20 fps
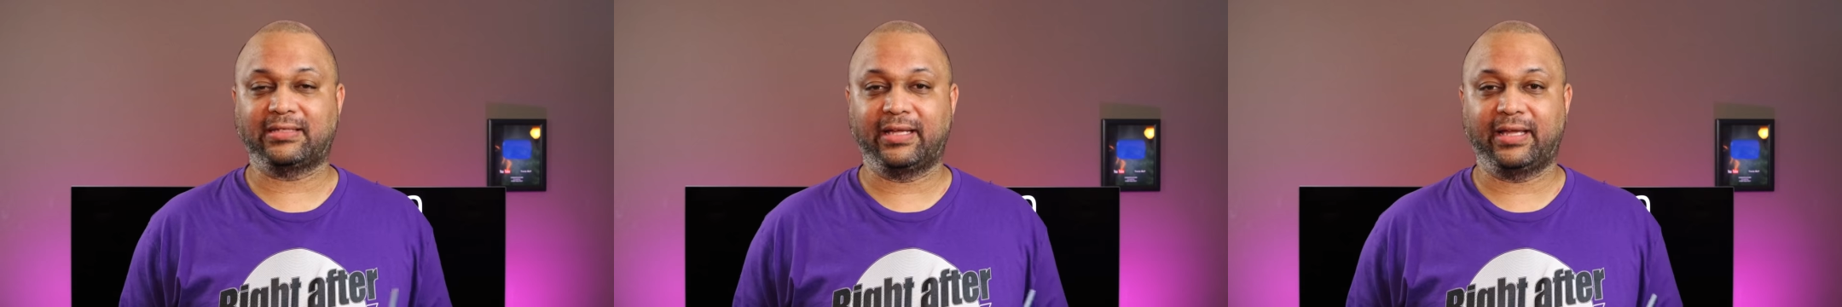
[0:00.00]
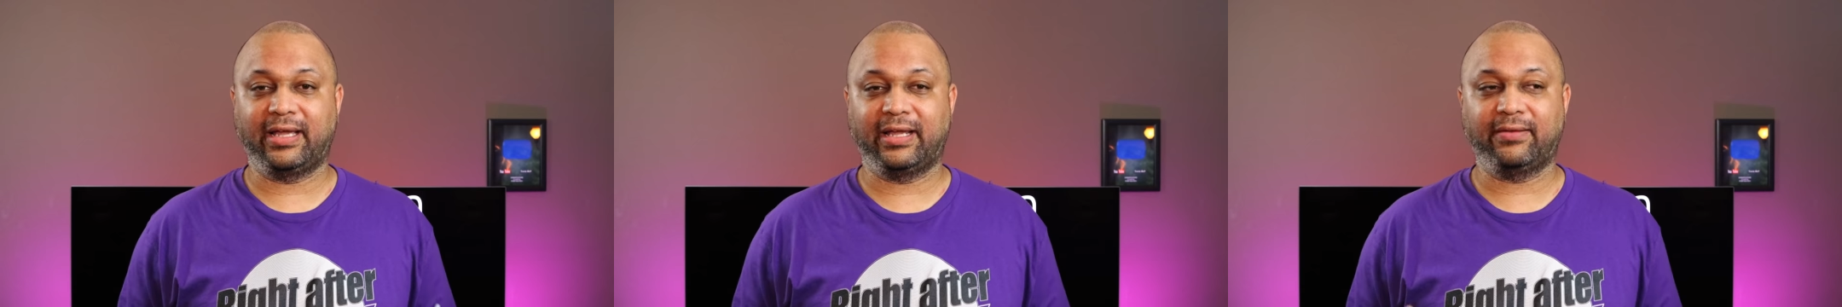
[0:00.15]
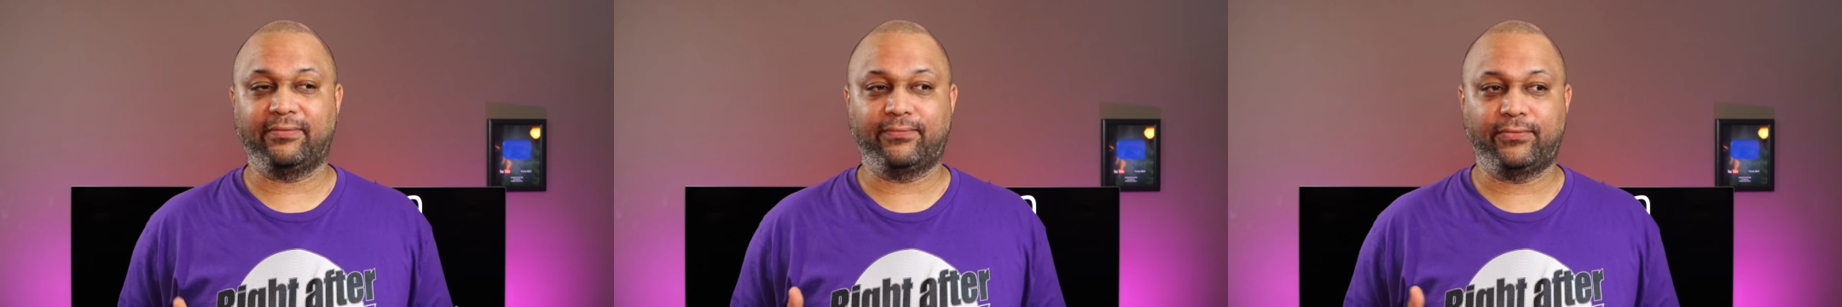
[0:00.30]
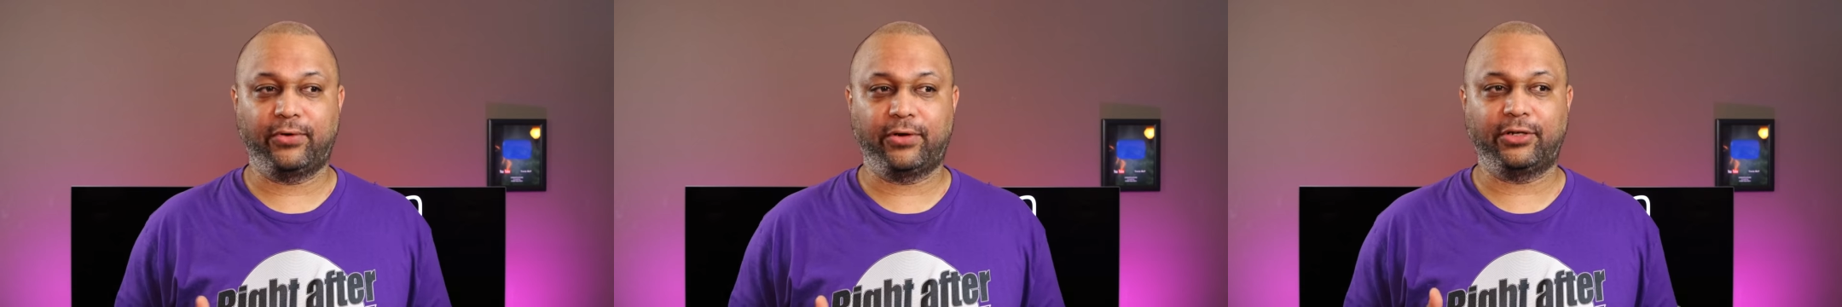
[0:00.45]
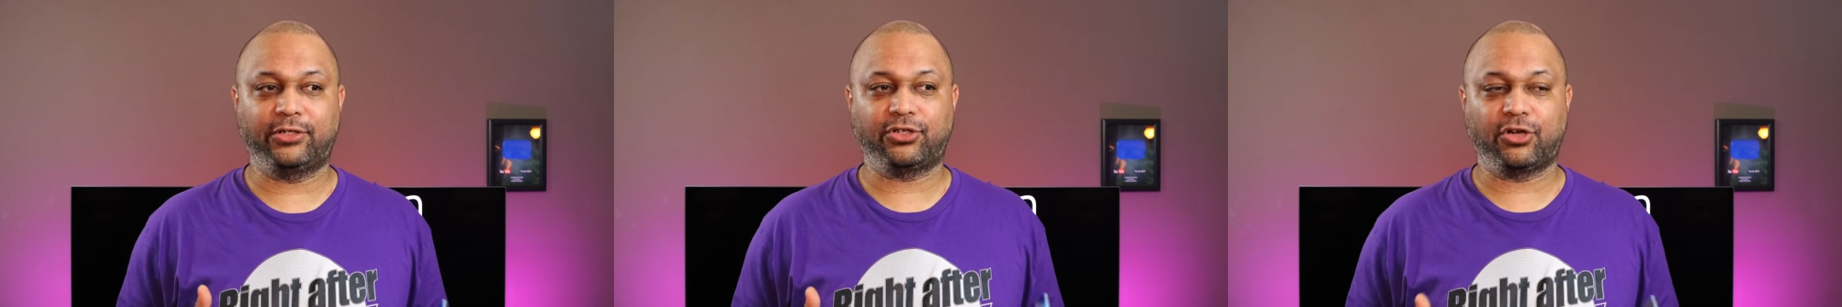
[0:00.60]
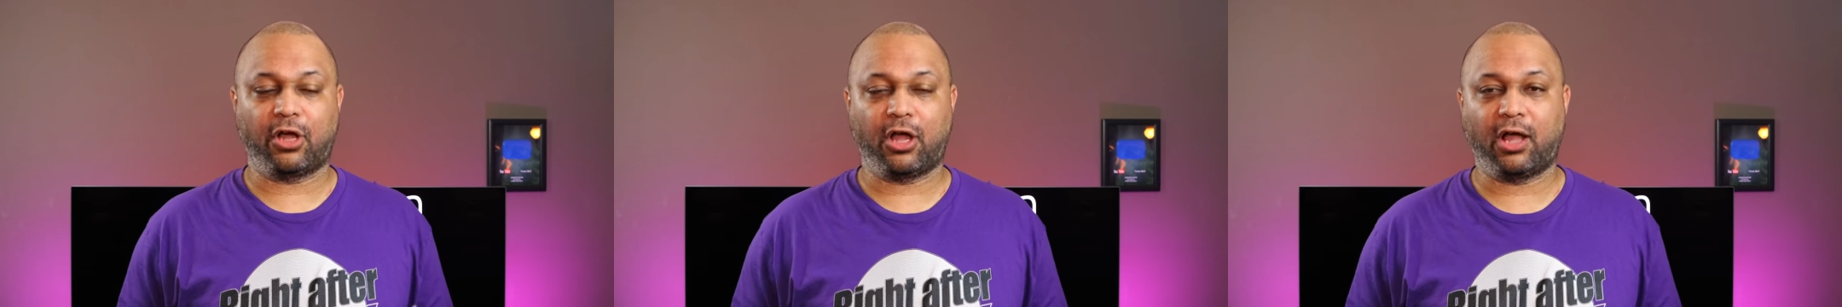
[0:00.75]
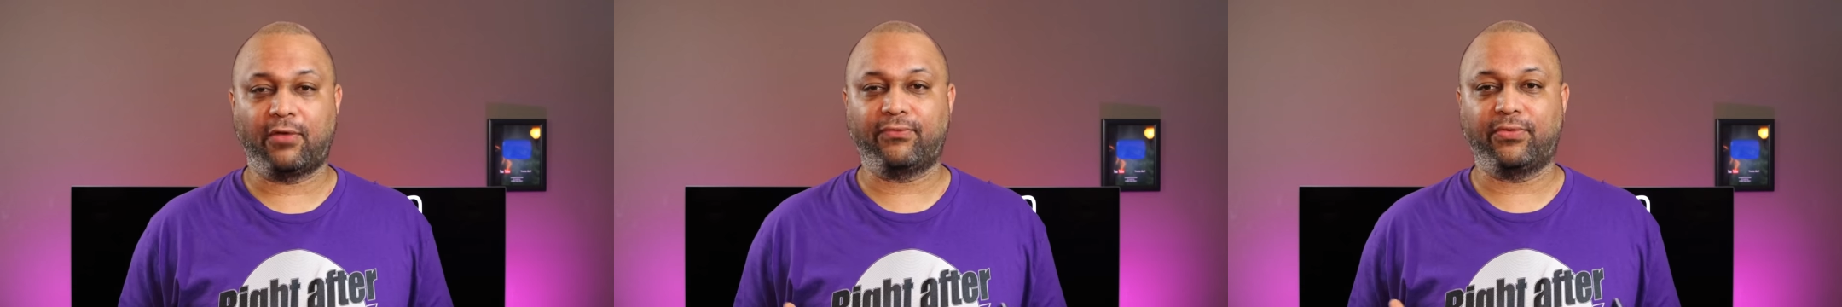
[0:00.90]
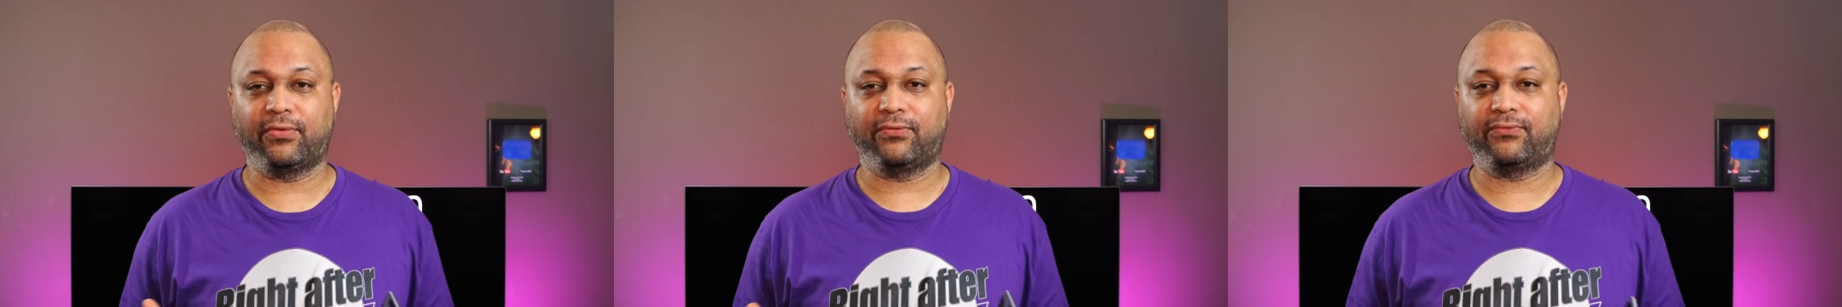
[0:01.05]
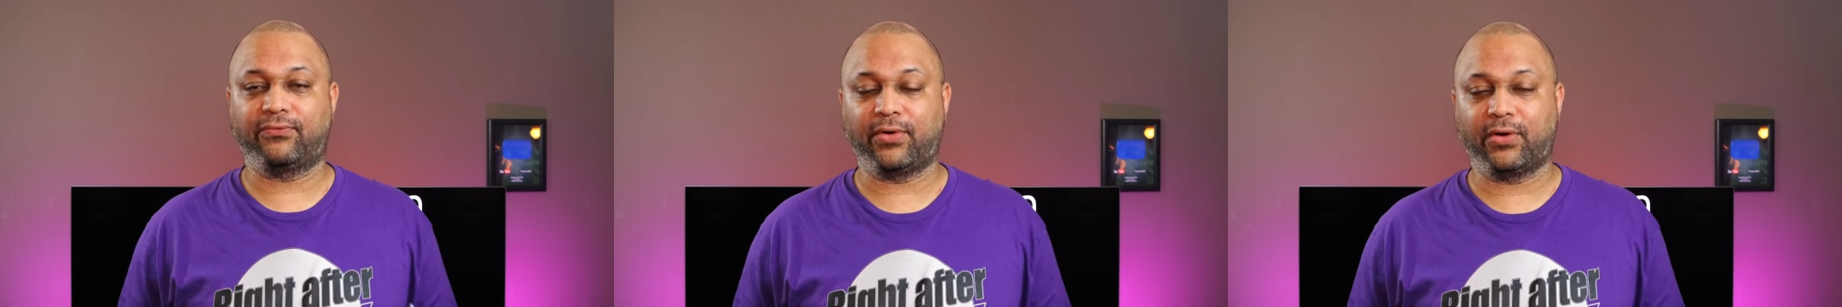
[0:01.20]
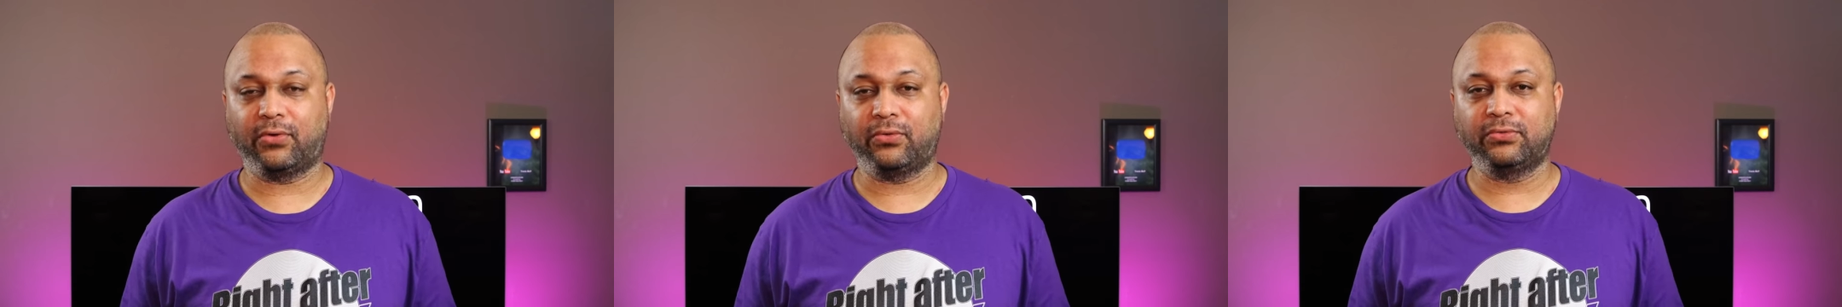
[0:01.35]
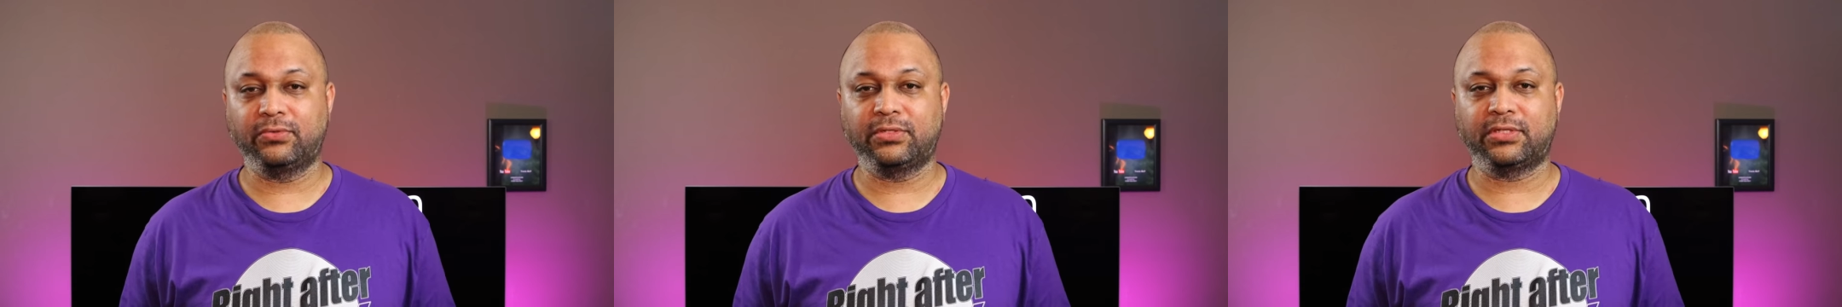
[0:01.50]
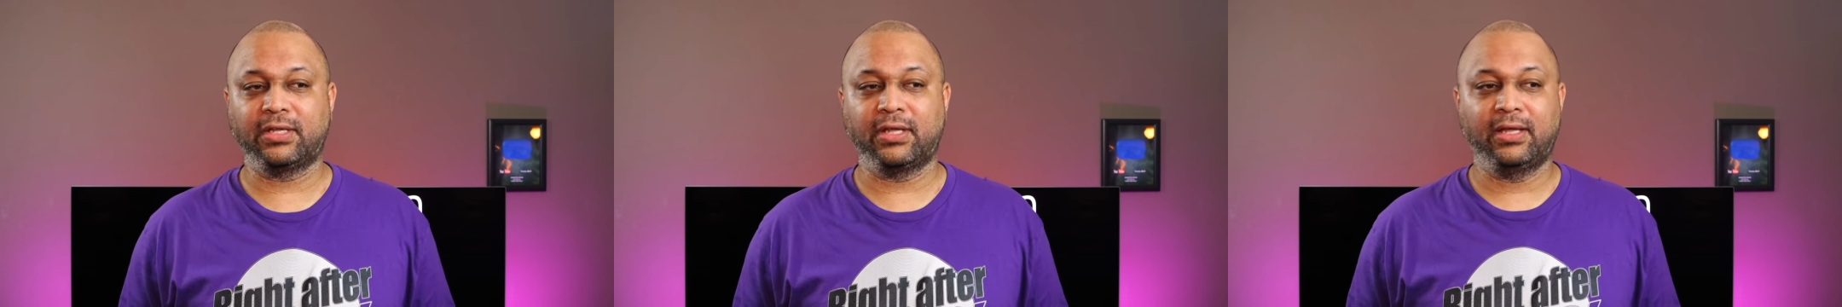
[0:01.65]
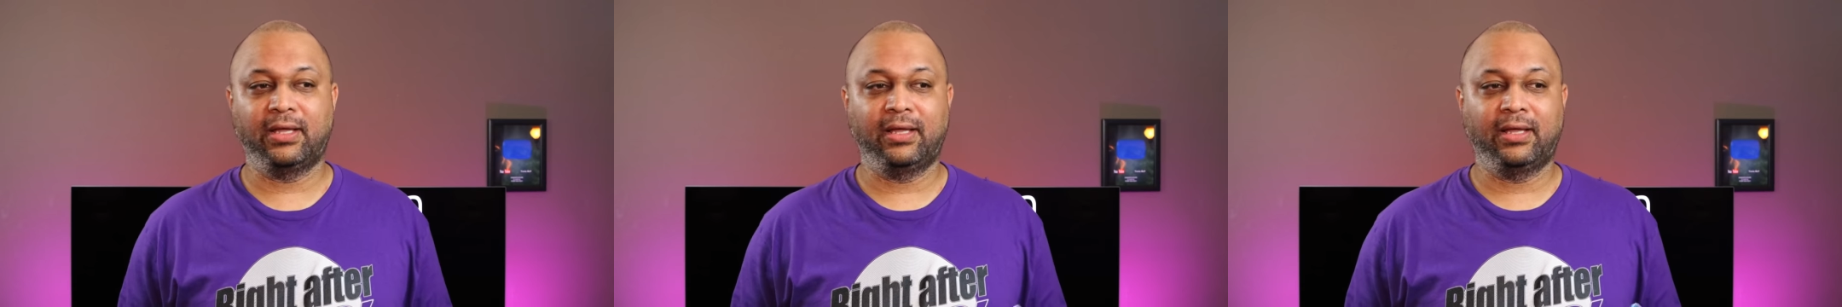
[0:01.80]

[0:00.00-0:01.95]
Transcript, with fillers: to get footage off of phones,